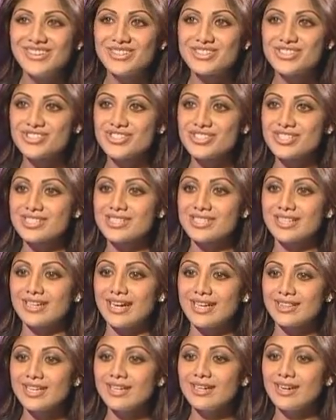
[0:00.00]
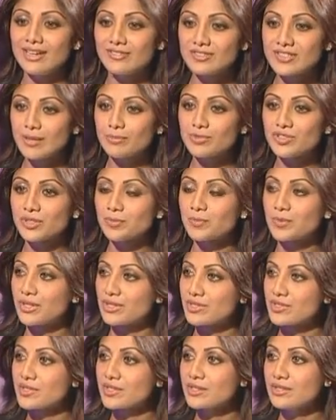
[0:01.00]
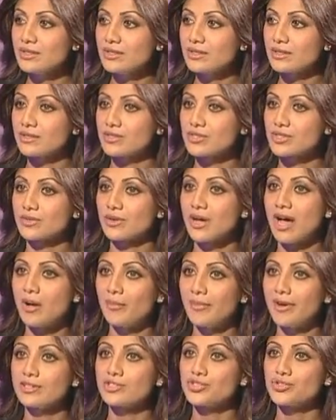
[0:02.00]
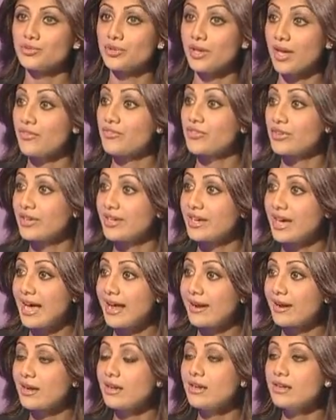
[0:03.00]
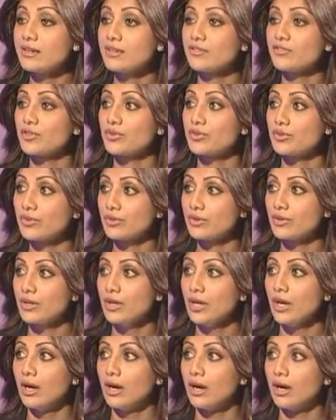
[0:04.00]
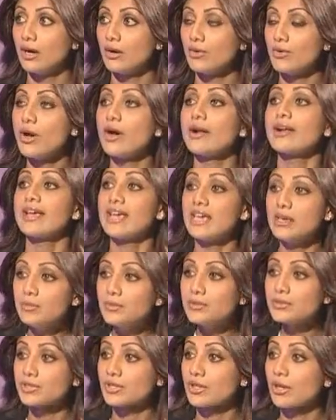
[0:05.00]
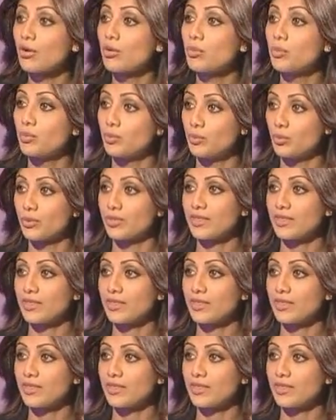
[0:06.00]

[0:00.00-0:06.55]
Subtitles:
it's just, I think, left up to the person as to how much you can really handle. And if you're not able to cope with